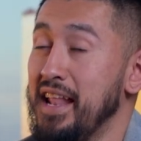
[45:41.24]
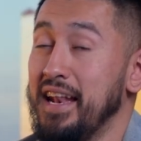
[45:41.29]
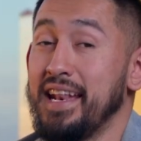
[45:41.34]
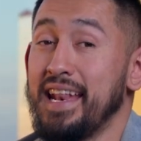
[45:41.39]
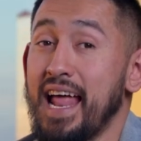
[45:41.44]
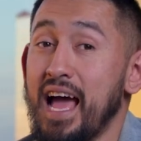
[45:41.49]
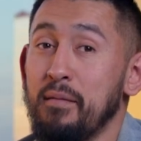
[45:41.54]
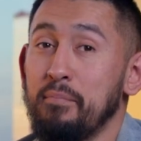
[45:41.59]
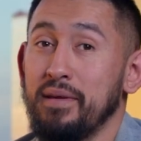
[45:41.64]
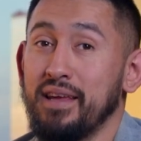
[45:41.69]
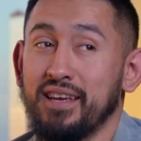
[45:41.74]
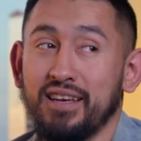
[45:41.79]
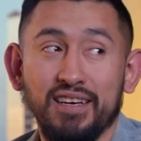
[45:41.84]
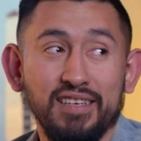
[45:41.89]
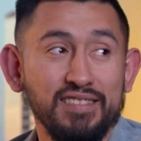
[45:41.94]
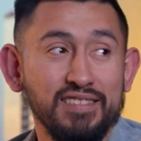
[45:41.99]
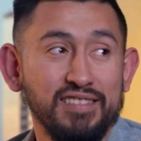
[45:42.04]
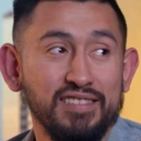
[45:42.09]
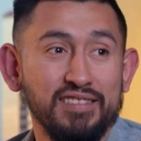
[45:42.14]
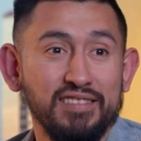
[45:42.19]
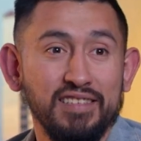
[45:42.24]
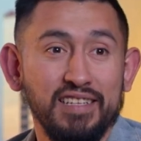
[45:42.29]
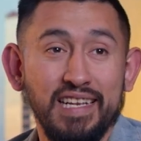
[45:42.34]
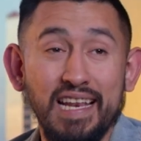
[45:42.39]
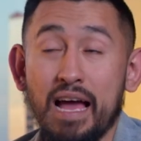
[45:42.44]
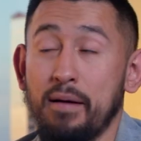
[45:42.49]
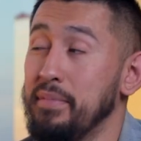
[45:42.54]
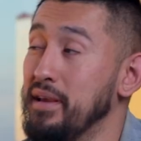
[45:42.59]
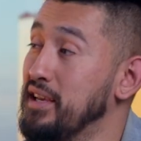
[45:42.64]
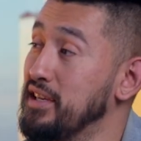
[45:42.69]
Not because
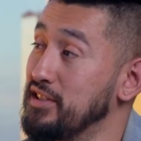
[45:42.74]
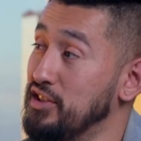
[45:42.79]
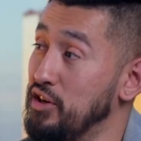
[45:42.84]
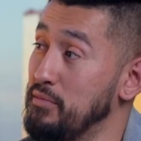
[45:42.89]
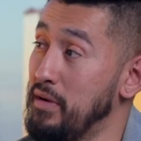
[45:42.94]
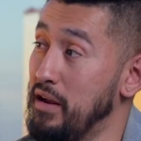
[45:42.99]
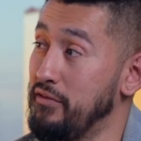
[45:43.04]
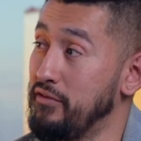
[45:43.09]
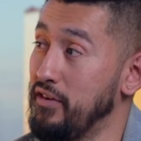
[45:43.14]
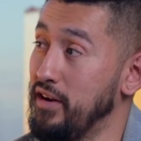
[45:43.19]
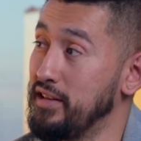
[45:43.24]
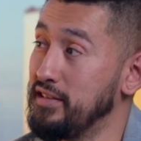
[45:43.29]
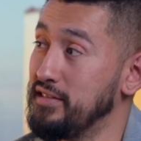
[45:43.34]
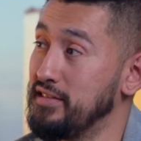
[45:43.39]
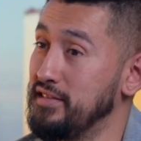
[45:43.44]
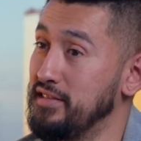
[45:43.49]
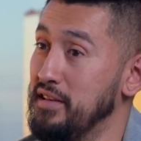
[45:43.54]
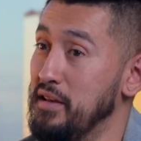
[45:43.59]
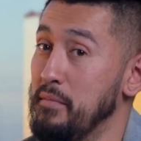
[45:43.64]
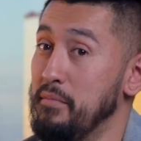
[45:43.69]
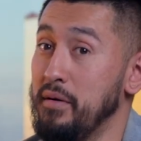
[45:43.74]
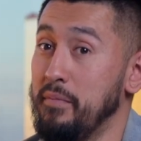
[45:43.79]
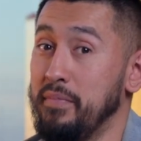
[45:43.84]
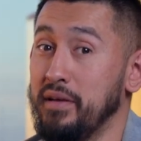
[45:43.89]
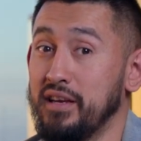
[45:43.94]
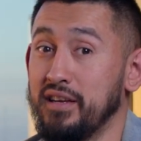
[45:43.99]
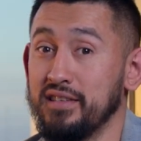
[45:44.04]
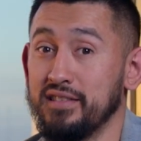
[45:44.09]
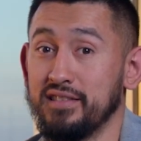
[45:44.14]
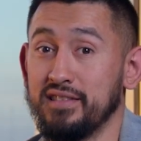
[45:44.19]
they're my friends, but
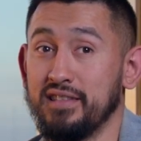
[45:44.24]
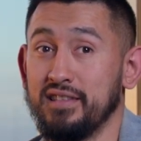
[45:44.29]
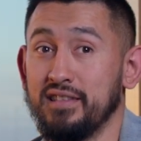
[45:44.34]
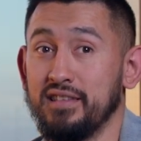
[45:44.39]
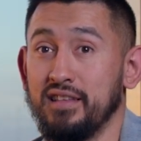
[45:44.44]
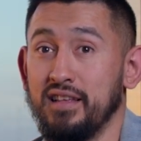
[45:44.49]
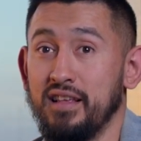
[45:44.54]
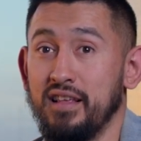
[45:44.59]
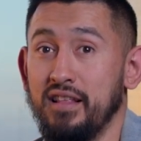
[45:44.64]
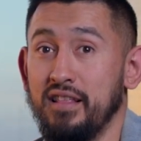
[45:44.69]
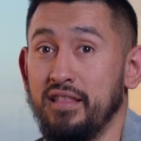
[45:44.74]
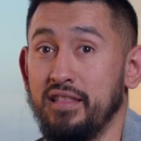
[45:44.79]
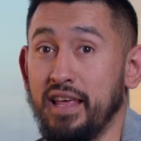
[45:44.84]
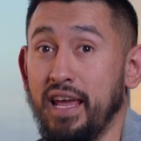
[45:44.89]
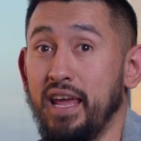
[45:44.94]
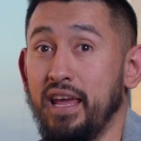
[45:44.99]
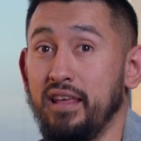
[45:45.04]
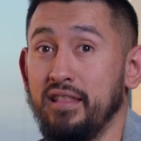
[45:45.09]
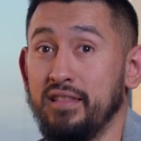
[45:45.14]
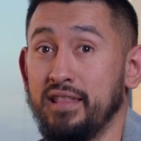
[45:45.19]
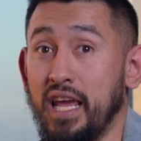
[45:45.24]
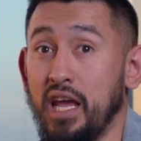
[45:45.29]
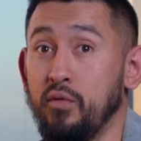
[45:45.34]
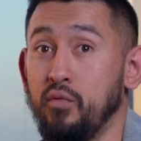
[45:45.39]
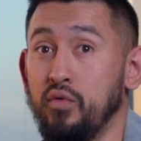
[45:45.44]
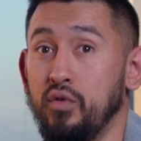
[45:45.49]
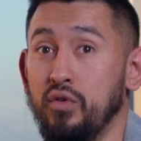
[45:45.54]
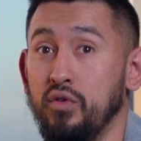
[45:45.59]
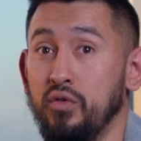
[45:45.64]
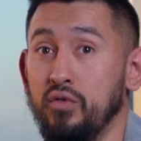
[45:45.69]
because they
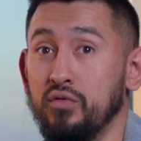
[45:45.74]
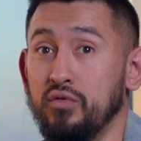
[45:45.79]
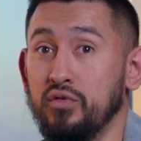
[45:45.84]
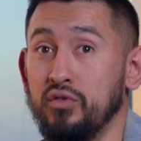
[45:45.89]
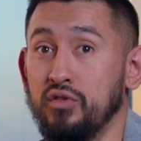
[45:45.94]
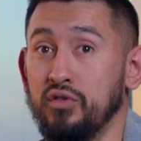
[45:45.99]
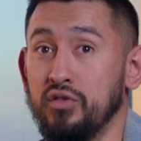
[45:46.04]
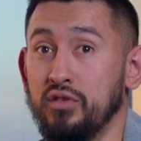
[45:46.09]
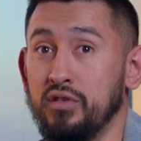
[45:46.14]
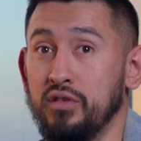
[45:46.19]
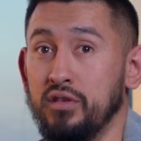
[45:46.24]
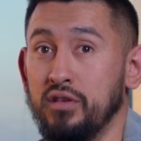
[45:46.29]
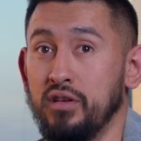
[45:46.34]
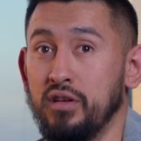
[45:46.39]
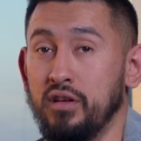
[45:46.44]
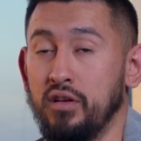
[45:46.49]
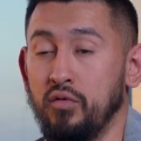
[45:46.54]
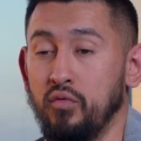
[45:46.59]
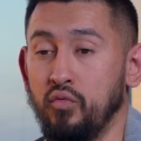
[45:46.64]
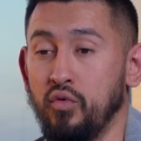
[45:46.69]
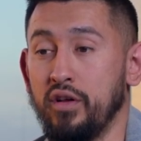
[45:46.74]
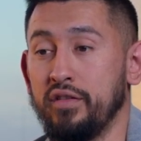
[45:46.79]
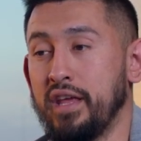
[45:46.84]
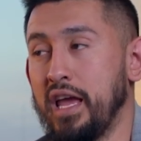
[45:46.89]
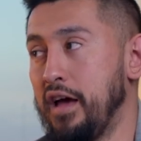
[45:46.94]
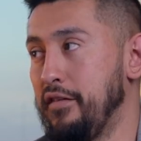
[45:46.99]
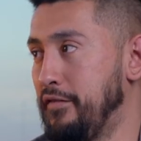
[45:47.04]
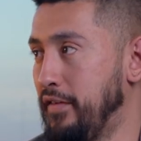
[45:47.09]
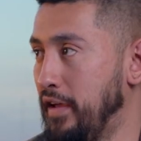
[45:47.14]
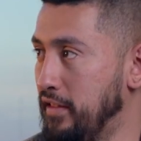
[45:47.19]
will. One, they
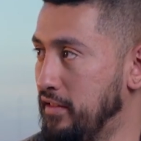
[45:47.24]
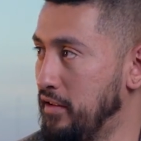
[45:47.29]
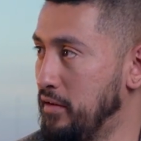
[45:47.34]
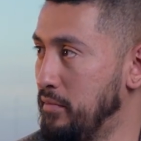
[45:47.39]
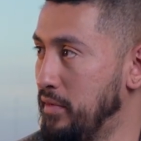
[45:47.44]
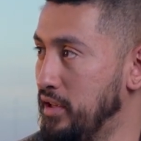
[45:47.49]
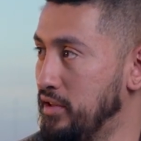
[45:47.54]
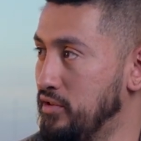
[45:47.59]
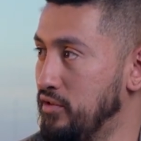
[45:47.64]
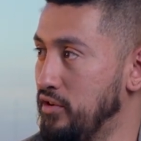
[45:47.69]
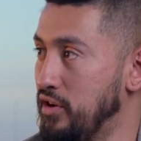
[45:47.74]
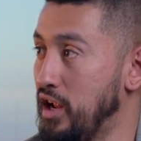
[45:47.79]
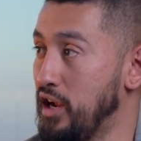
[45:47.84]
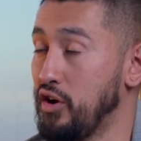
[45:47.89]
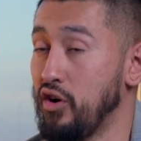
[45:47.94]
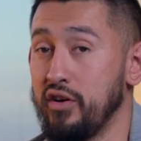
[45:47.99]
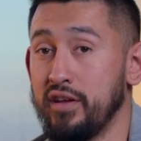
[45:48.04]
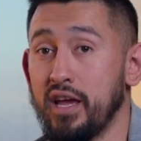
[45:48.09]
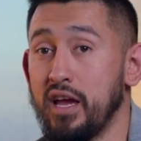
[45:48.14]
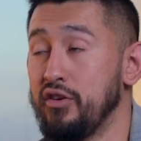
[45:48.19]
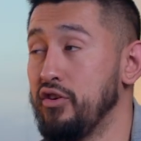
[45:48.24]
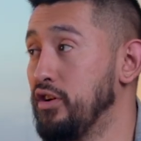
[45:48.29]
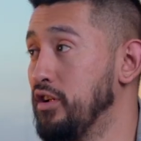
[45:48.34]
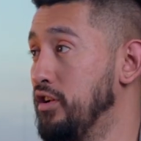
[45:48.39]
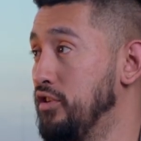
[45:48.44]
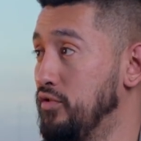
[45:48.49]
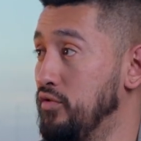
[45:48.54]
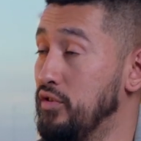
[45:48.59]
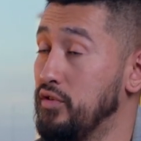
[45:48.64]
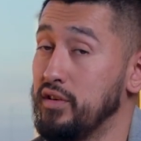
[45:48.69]
have faith in me, so they're like, "Oh yeah, you're
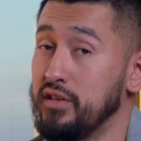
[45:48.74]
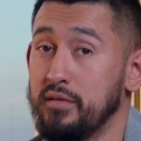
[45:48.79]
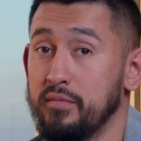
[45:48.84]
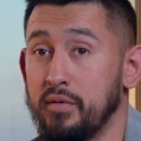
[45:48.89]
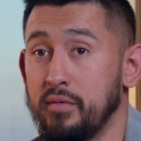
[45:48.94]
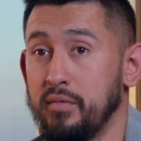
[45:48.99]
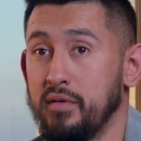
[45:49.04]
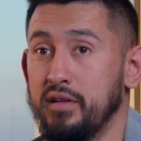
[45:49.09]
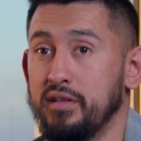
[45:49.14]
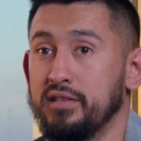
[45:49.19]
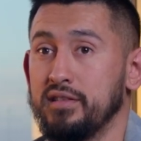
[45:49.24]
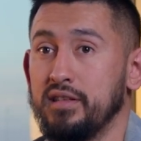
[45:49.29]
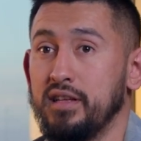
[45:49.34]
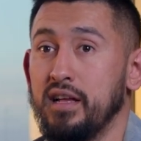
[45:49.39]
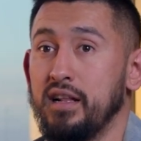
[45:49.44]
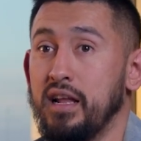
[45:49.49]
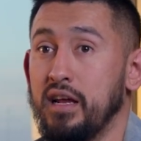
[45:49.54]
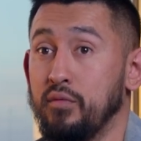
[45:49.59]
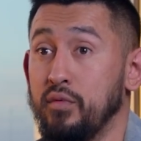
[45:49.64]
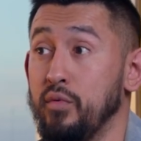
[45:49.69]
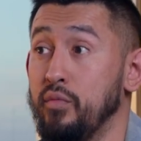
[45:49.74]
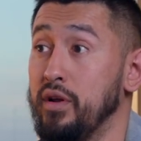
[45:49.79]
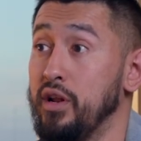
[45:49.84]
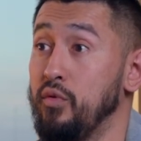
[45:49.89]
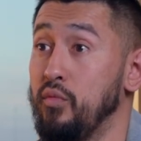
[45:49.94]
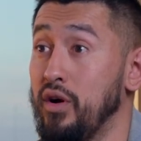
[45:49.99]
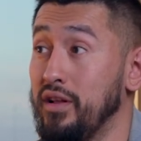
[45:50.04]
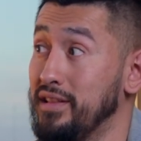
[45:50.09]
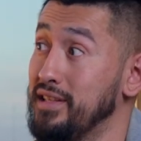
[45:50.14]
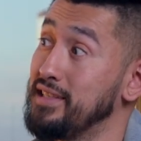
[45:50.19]
gonna do a great job, blah blah this and that." Like, we really
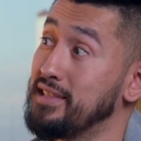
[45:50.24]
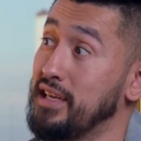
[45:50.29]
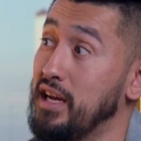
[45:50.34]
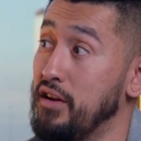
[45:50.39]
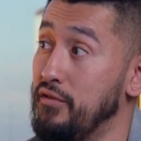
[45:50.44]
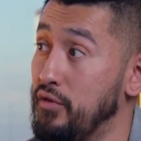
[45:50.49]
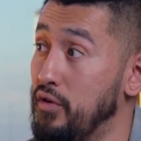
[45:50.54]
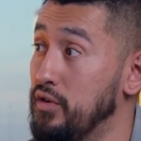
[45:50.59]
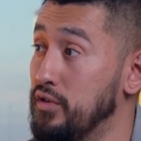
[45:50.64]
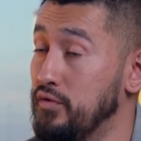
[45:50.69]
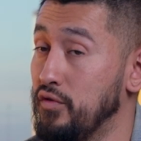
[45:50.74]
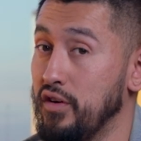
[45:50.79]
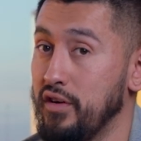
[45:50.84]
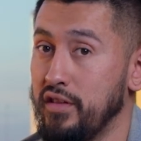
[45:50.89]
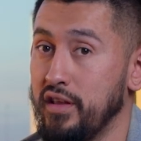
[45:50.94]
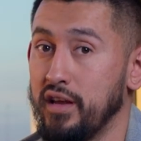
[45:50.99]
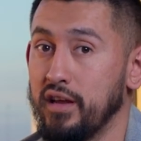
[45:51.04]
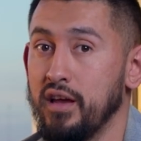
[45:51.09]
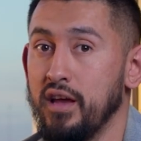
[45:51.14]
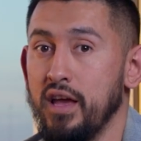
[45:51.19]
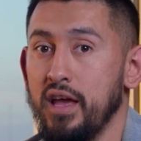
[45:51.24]
want these kind of photos for our thing.